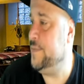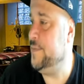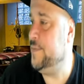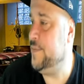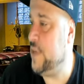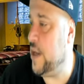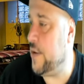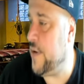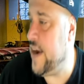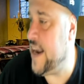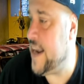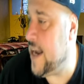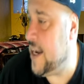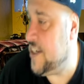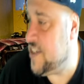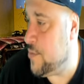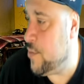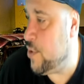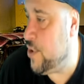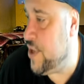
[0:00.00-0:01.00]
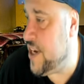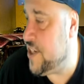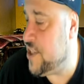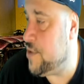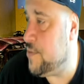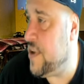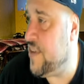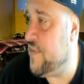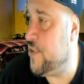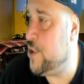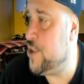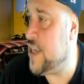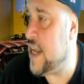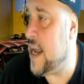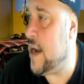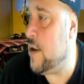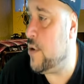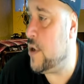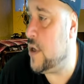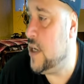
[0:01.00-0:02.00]
All right, guys, I'm rolling into my first
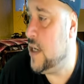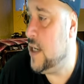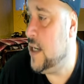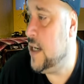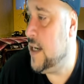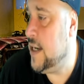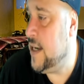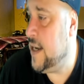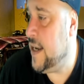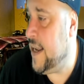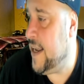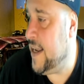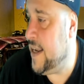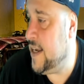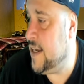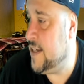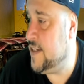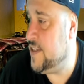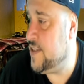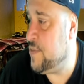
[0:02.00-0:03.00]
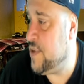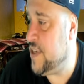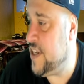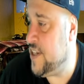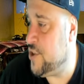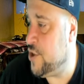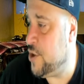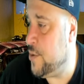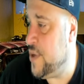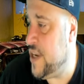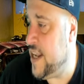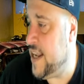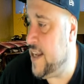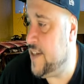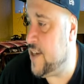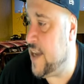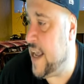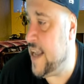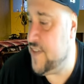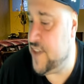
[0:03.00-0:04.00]
hour, and I'm going to
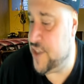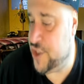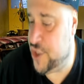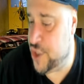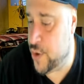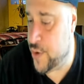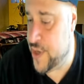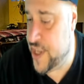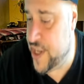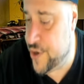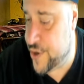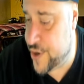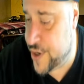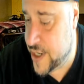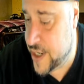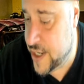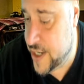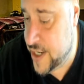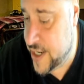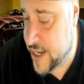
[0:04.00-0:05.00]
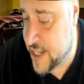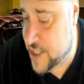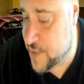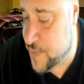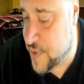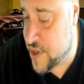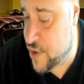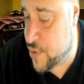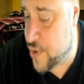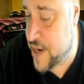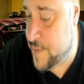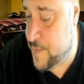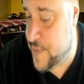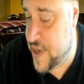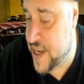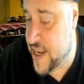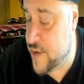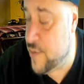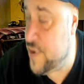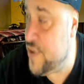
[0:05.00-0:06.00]
end the show here. It's been great
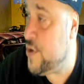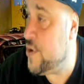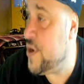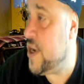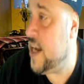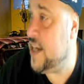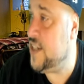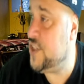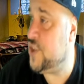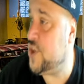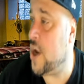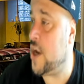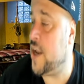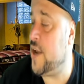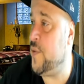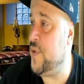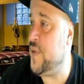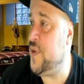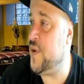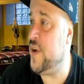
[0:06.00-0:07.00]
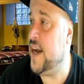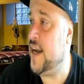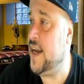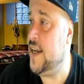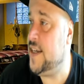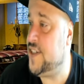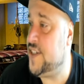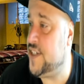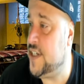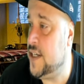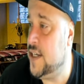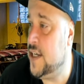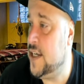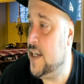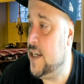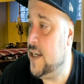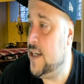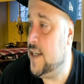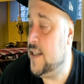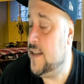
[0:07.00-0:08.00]
being with you guys, talking with you guys,
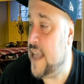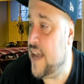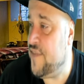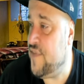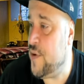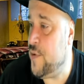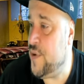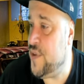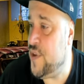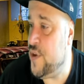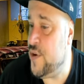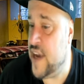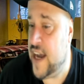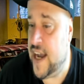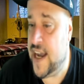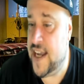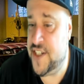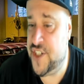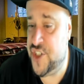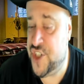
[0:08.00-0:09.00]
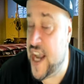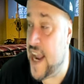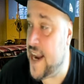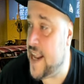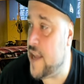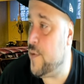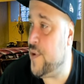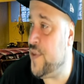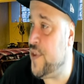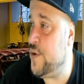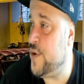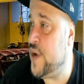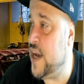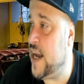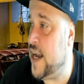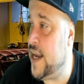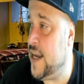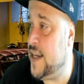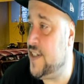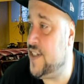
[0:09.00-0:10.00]
laughing with you guys, chatting with you
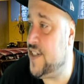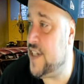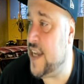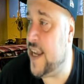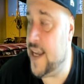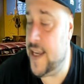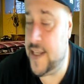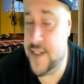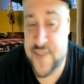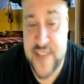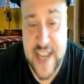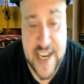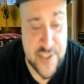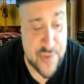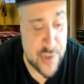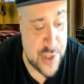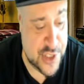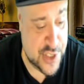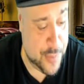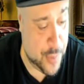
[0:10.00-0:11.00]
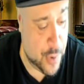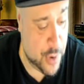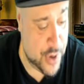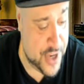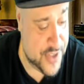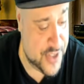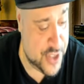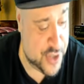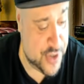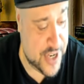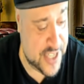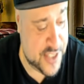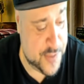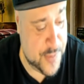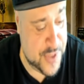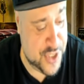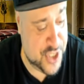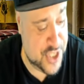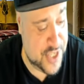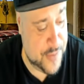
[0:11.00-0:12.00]
guys, and thanks for supporting the
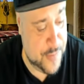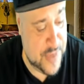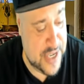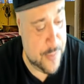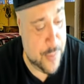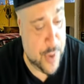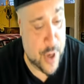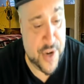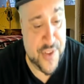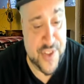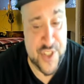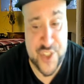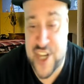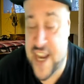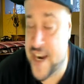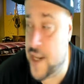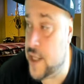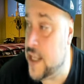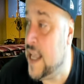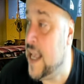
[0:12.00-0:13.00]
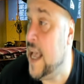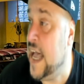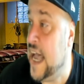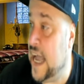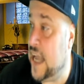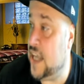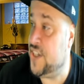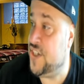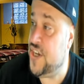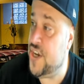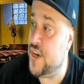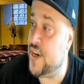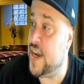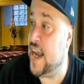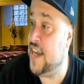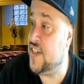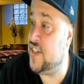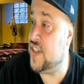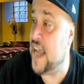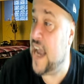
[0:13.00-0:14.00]
transmission and being part of the channel. I'll see you
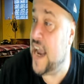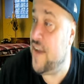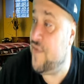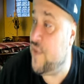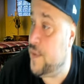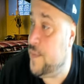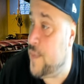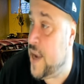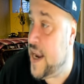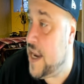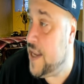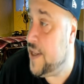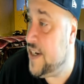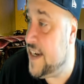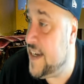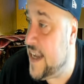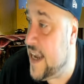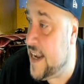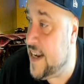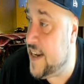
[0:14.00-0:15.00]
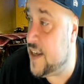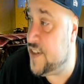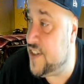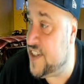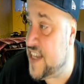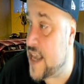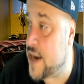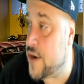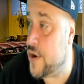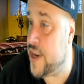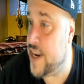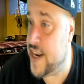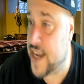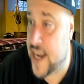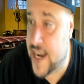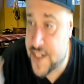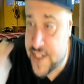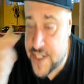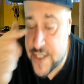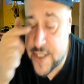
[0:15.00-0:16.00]
guys live on Mike in the Night on Saturday
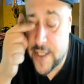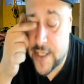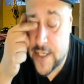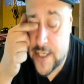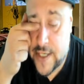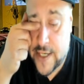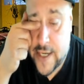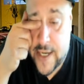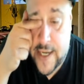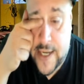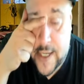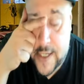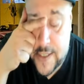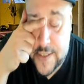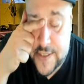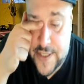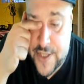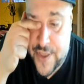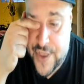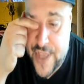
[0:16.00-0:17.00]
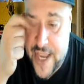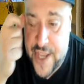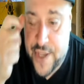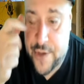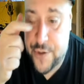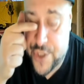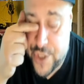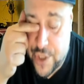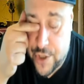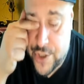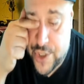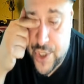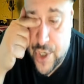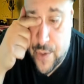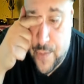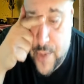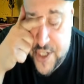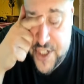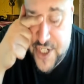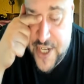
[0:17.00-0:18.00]
night, and thank you so
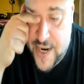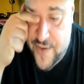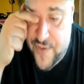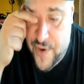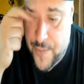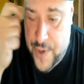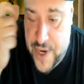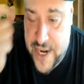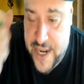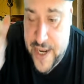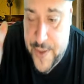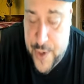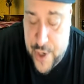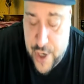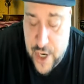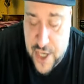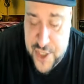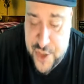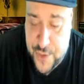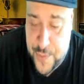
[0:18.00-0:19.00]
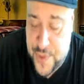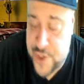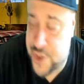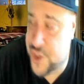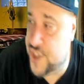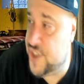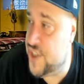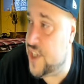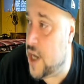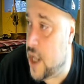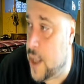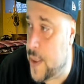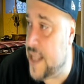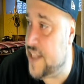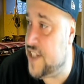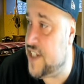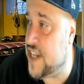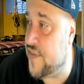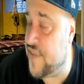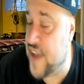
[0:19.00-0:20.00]
much to everybody and their contributions and all that
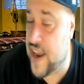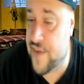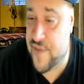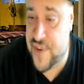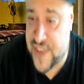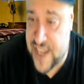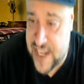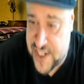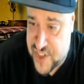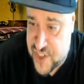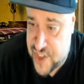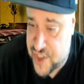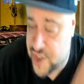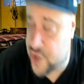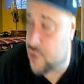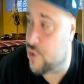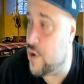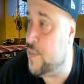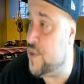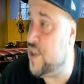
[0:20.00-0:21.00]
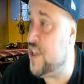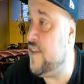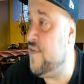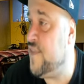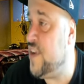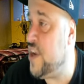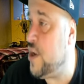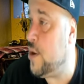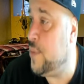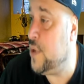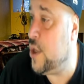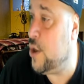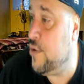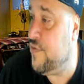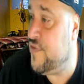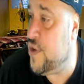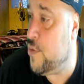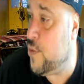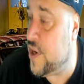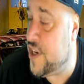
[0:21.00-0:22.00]
stuff. Everything is in the description in the video below if
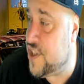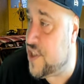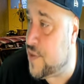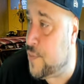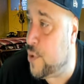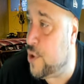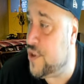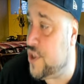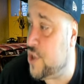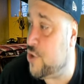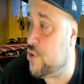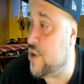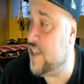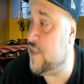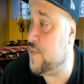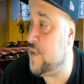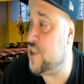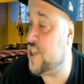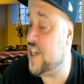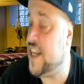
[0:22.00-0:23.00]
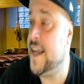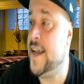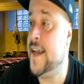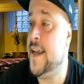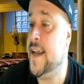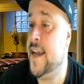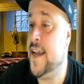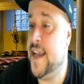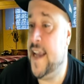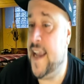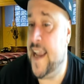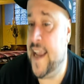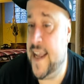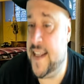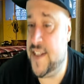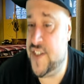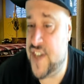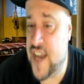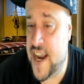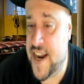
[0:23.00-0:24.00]
you want to support the transmission. And
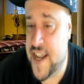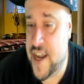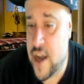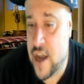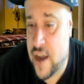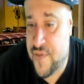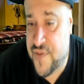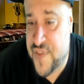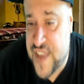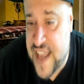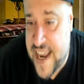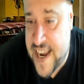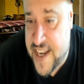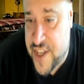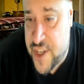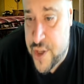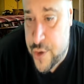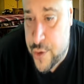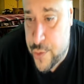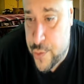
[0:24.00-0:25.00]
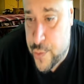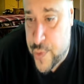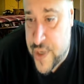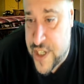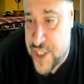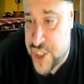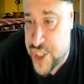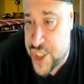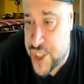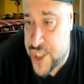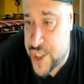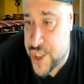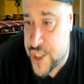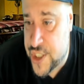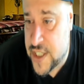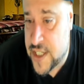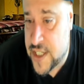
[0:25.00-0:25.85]
signing off, thank you, Rich,